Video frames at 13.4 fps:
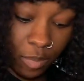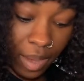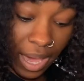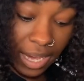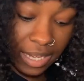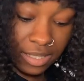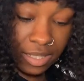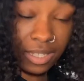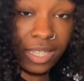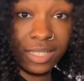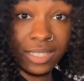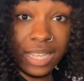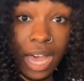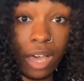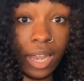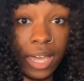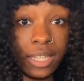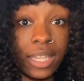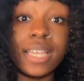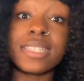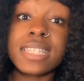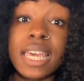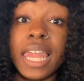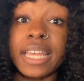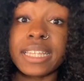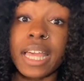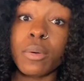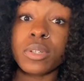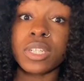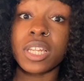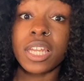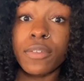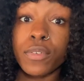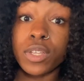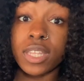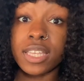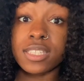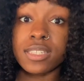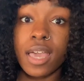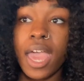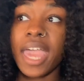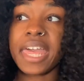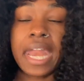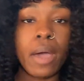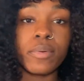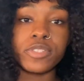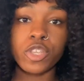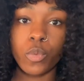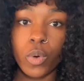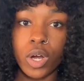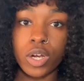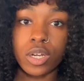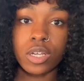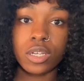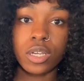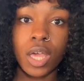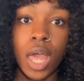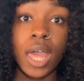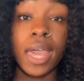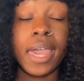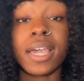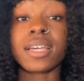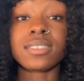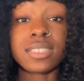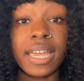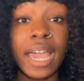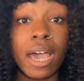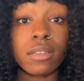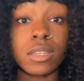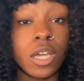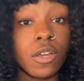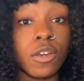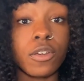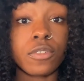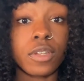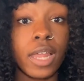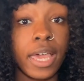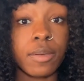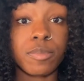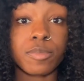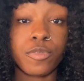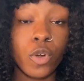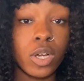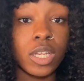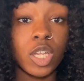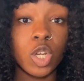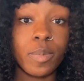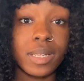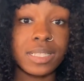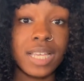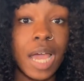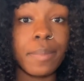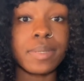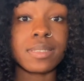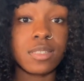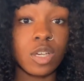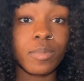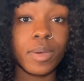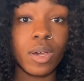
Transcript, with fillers: packets. And this is how, like, let's say like they delivered this and I was at work. It could stay out there like for a little bit of time and still be